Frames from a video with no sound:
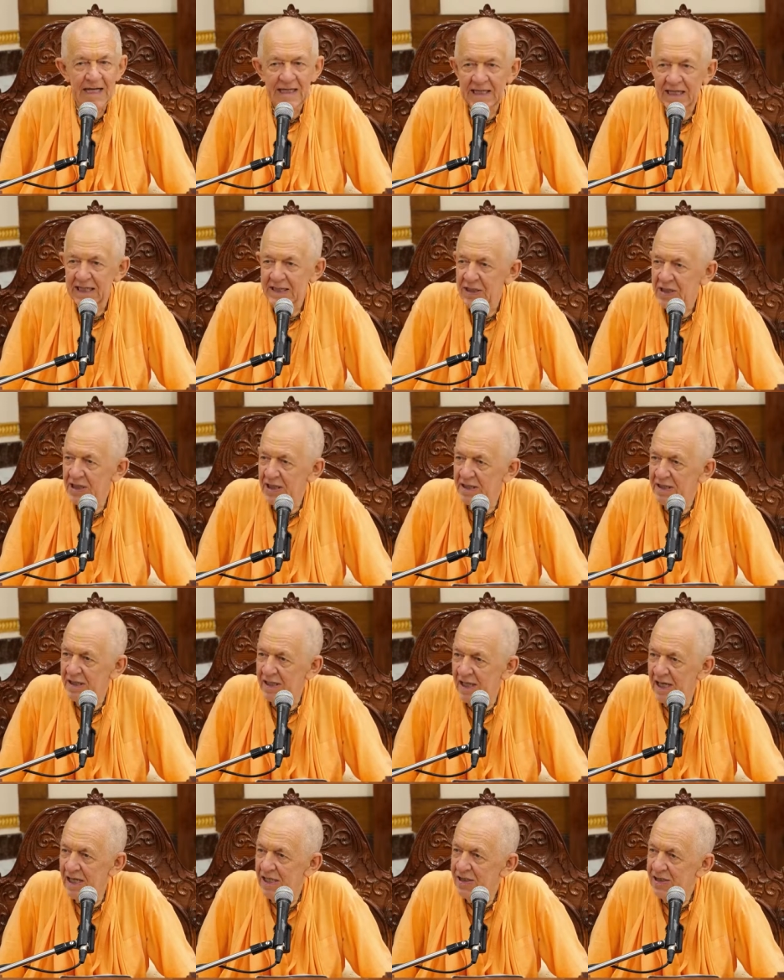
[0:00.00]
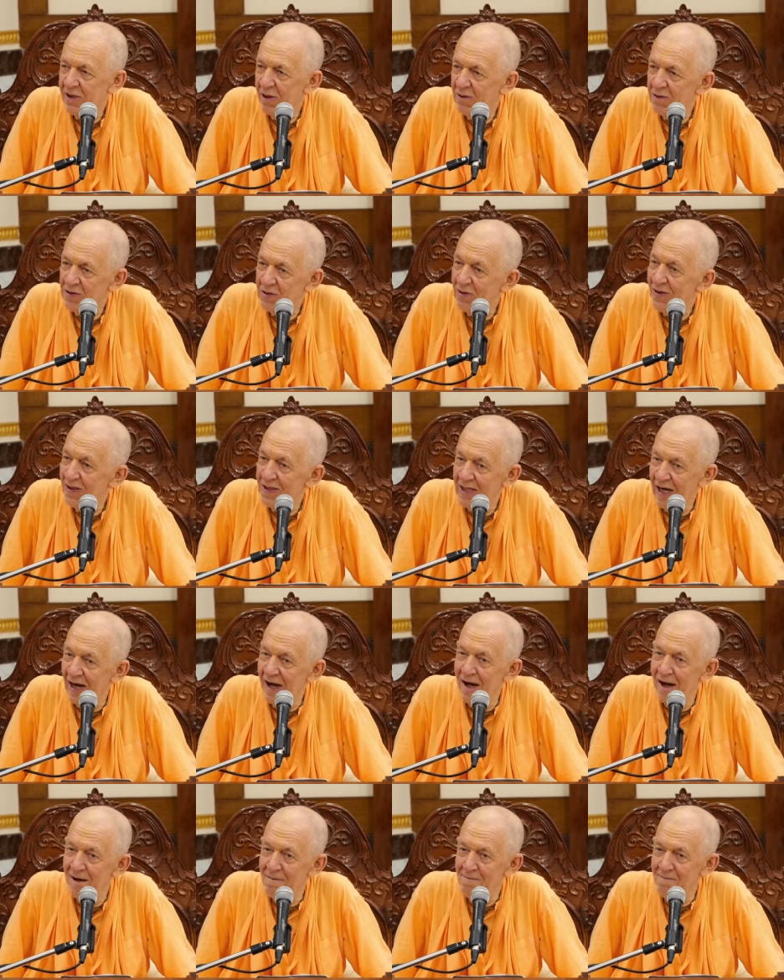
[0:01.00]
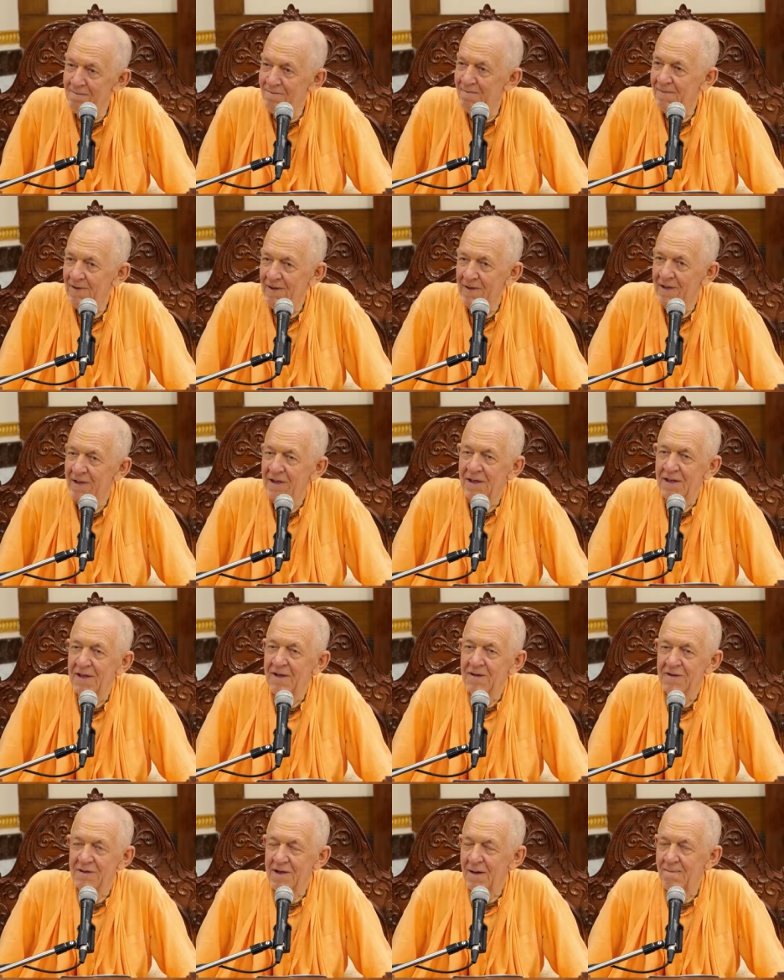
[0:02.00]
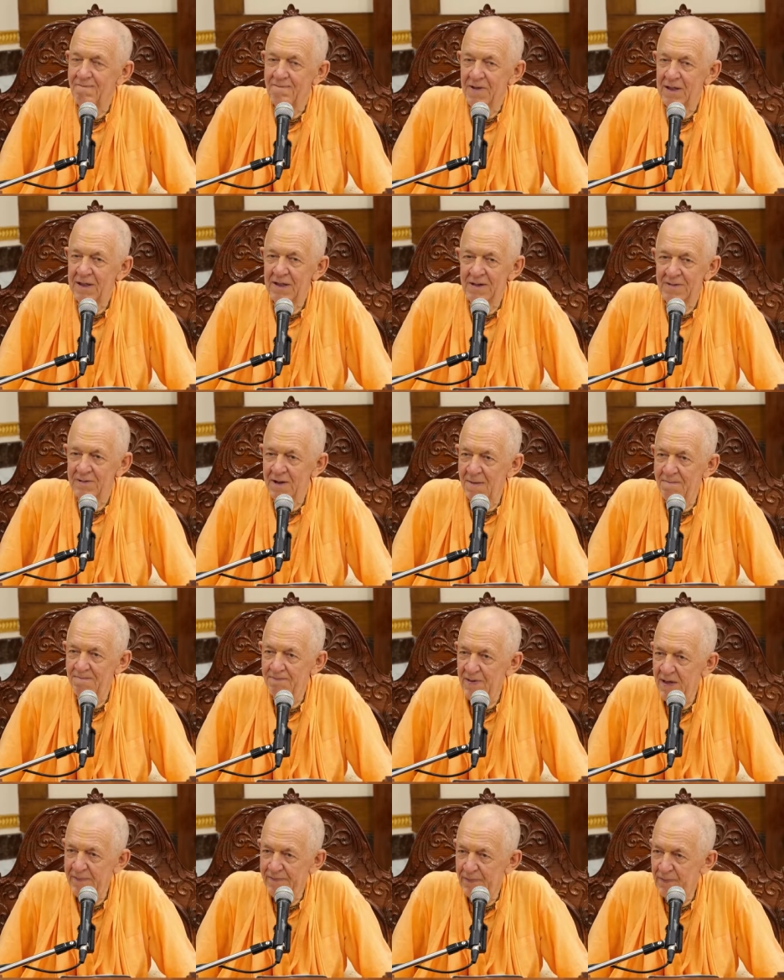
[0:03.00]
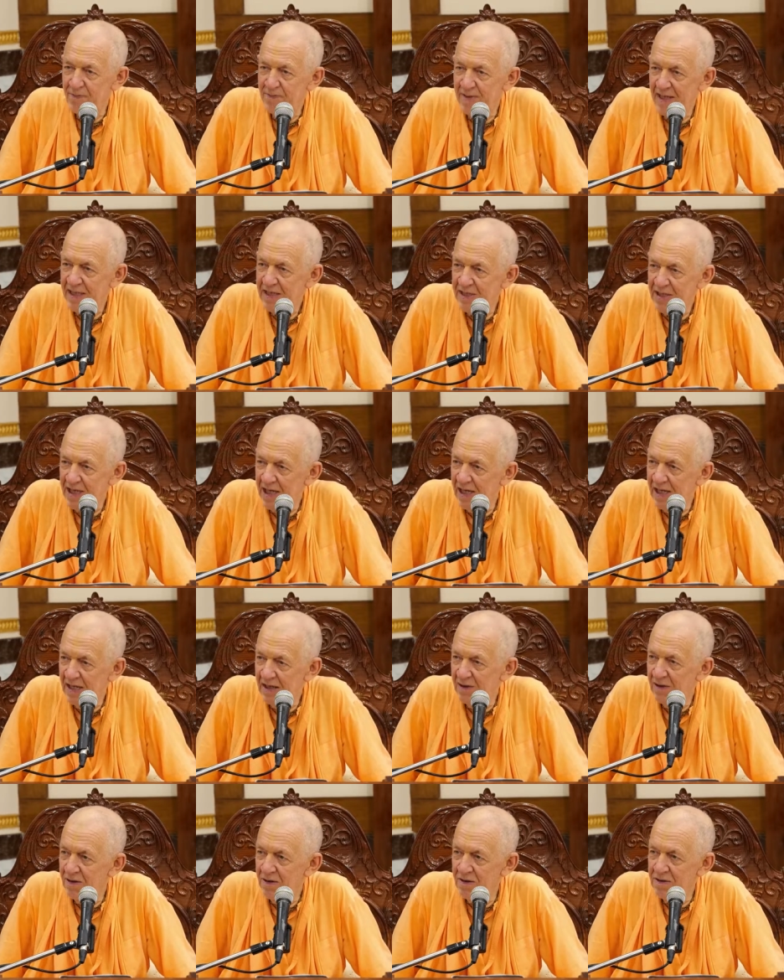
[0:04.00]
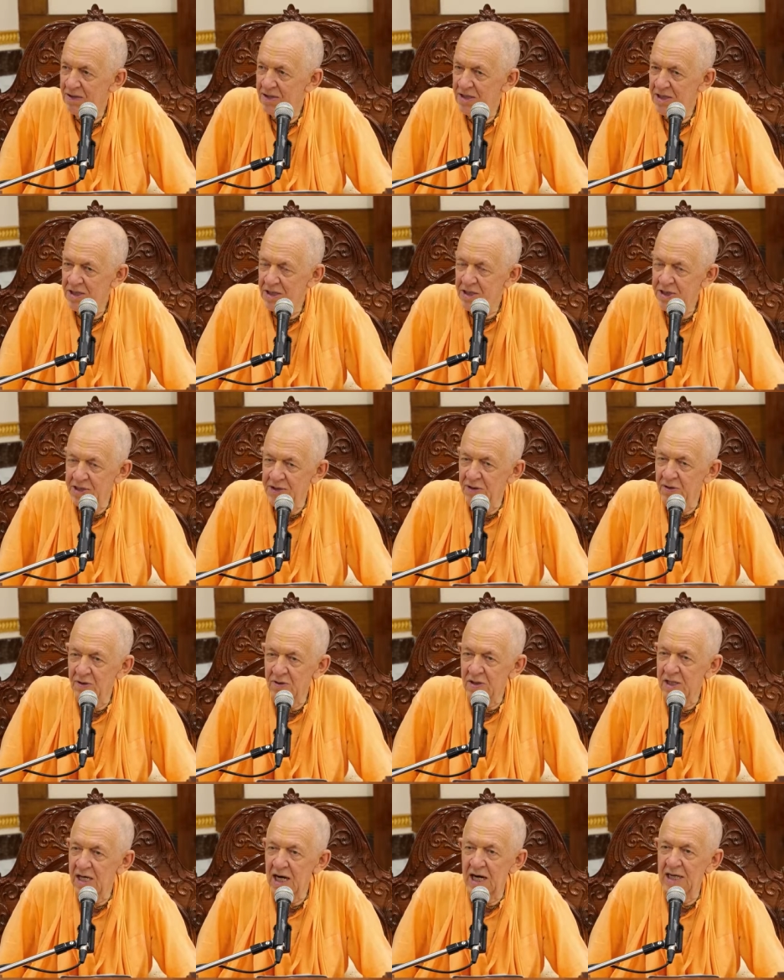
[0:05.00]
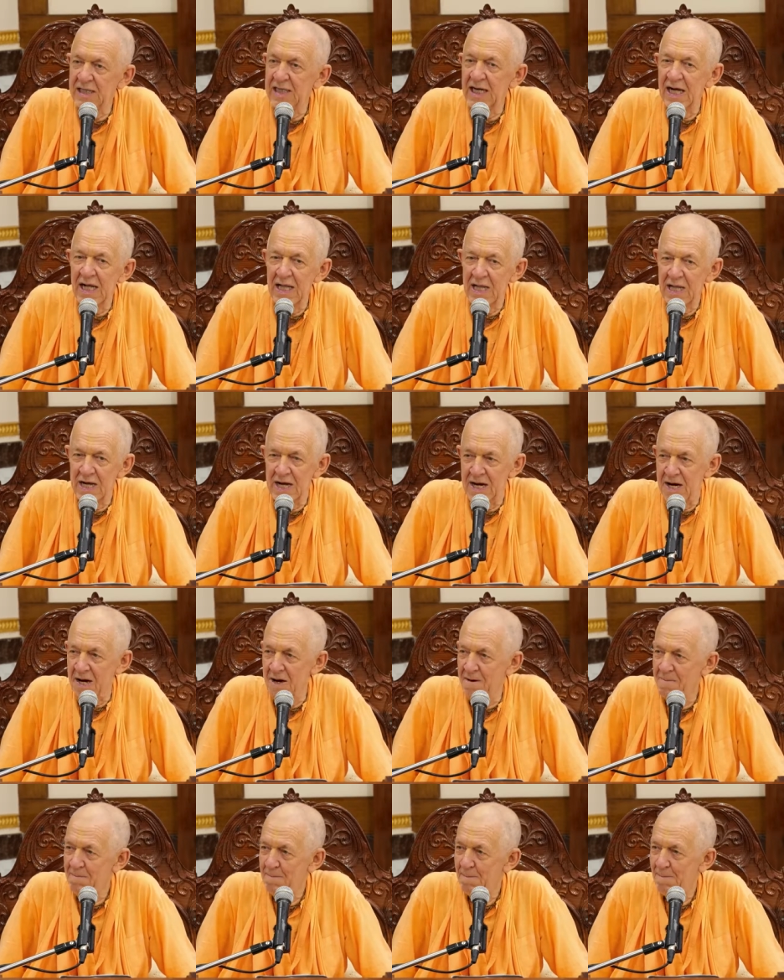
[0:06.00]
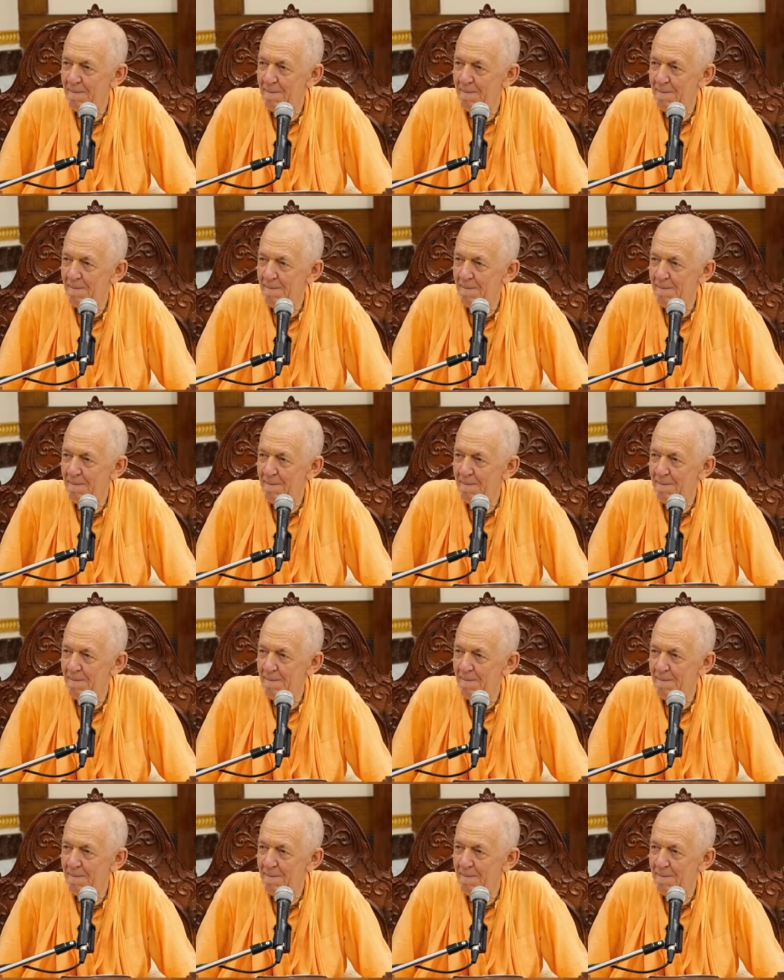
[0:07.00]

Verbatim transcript: Ekachakra is also a dham. Some, some people may say, oh, there's no Ganga there.